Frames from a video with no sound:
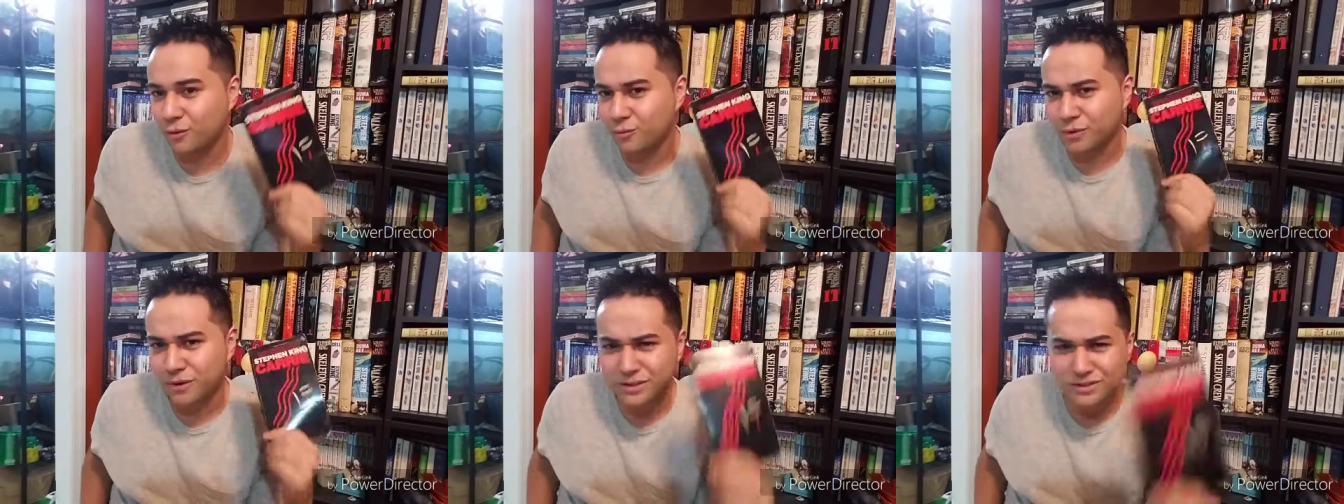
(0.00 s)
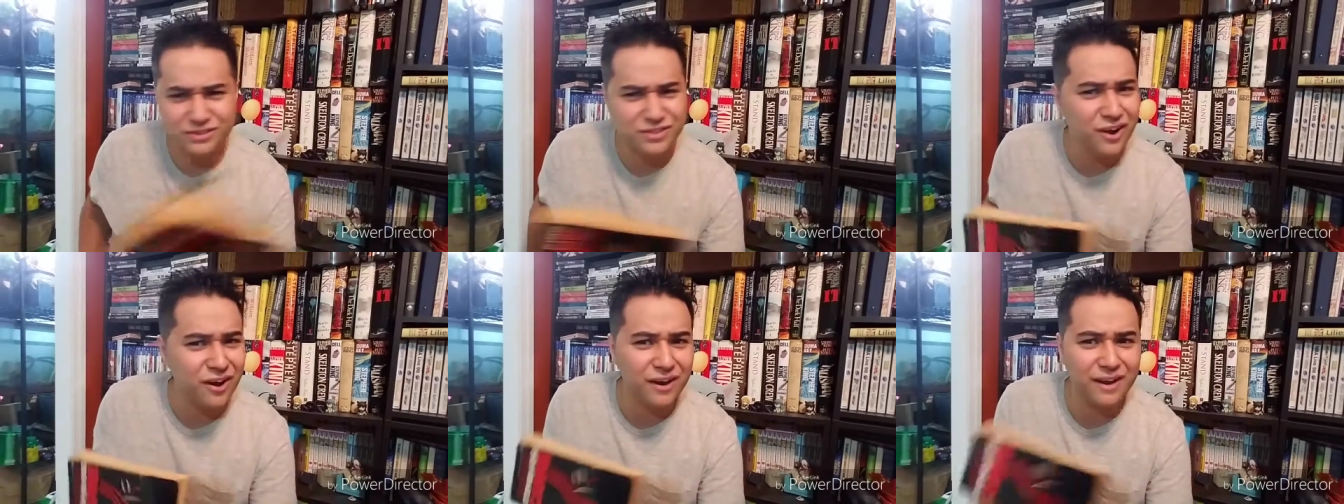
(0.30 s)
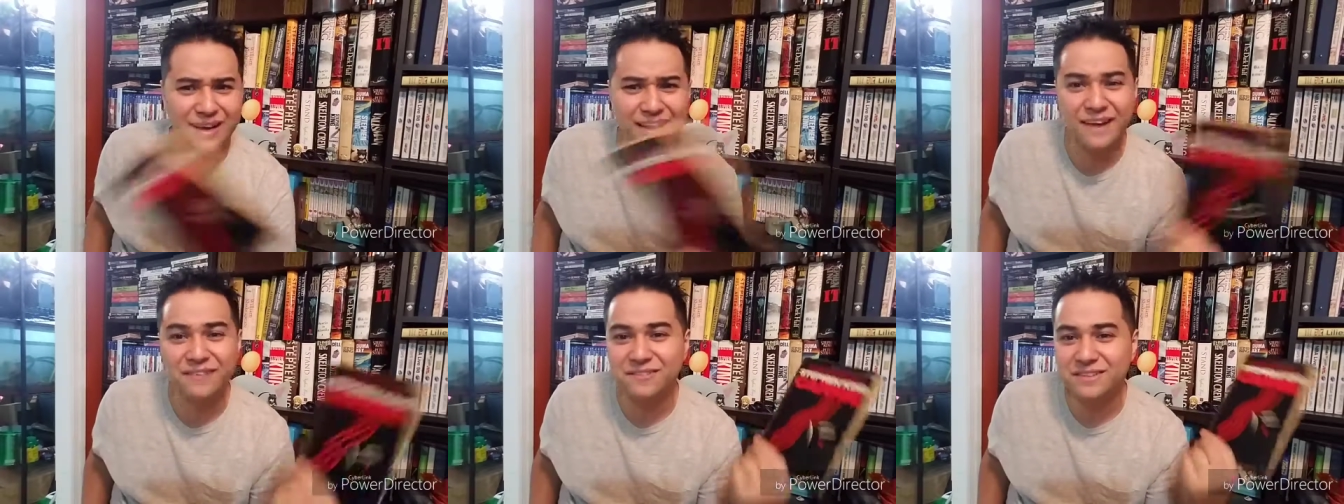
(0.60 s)
We could talk
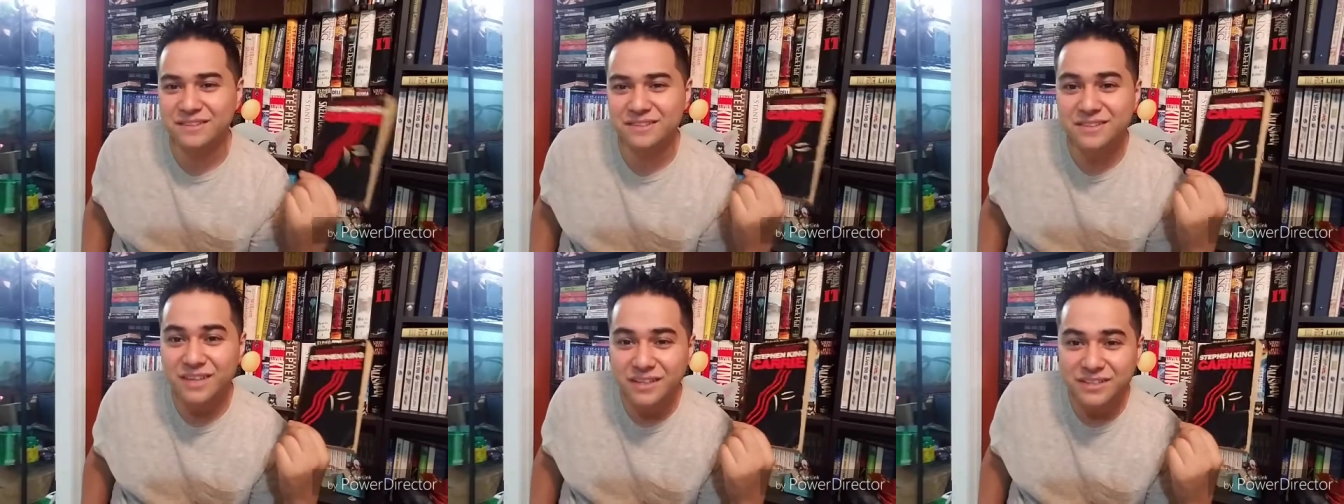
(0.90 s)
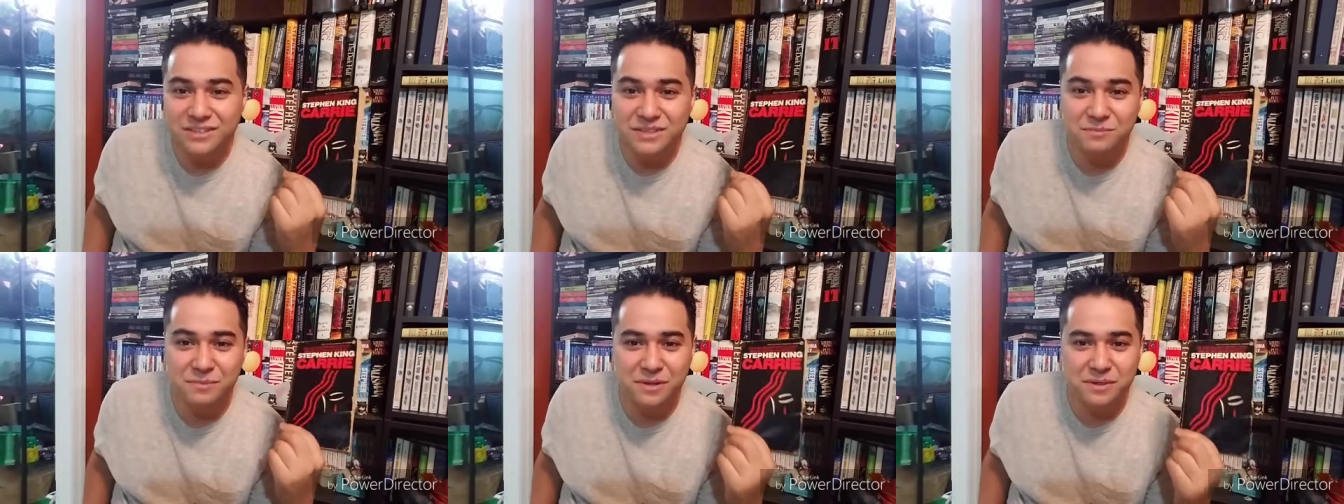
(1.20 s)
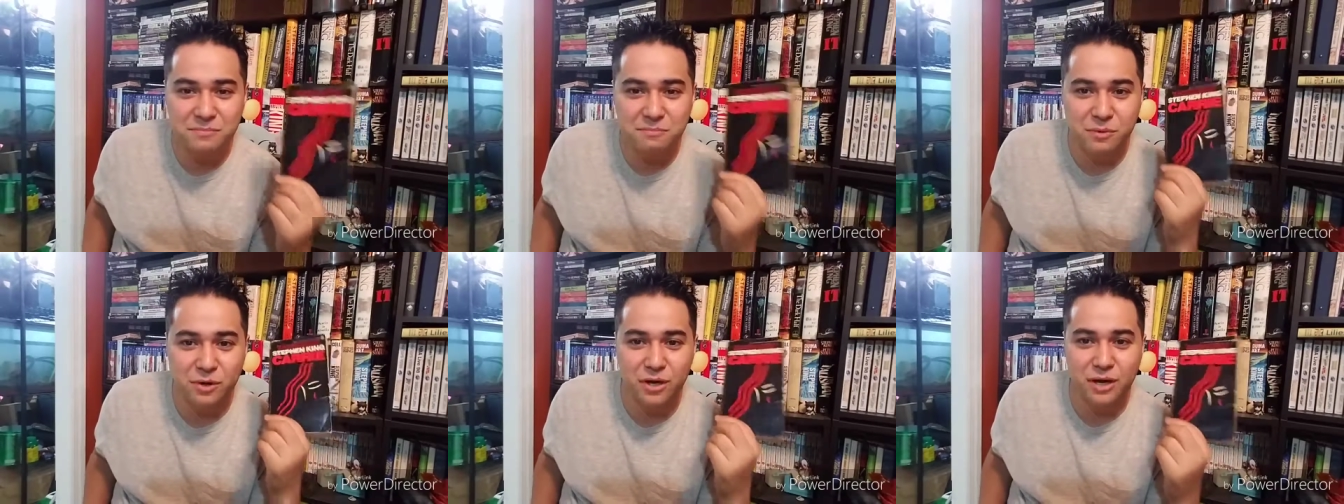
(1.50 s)
and have a discussion about
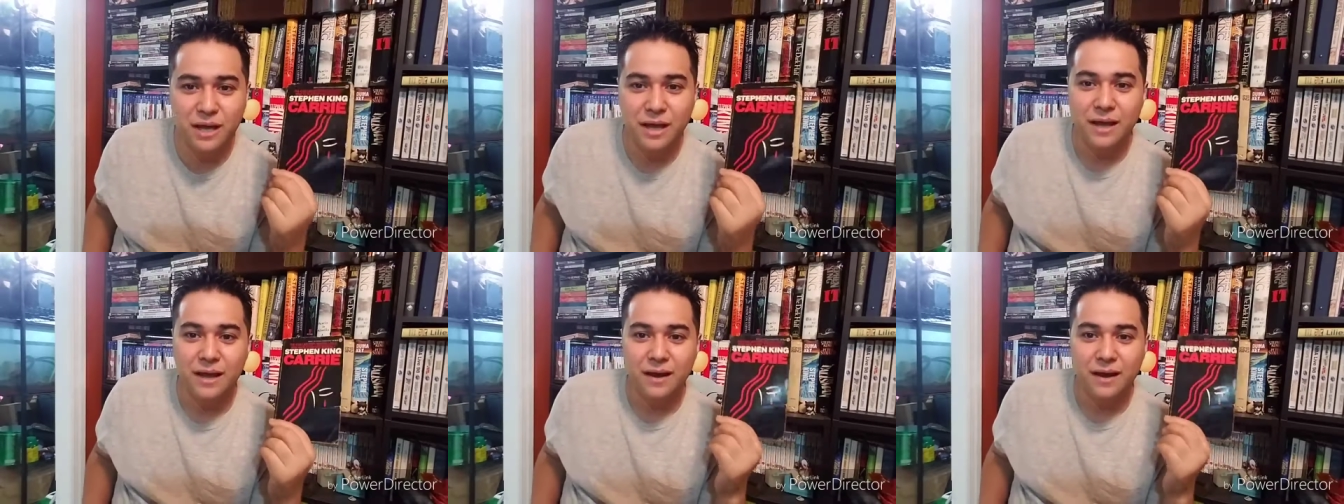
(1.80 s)
the book.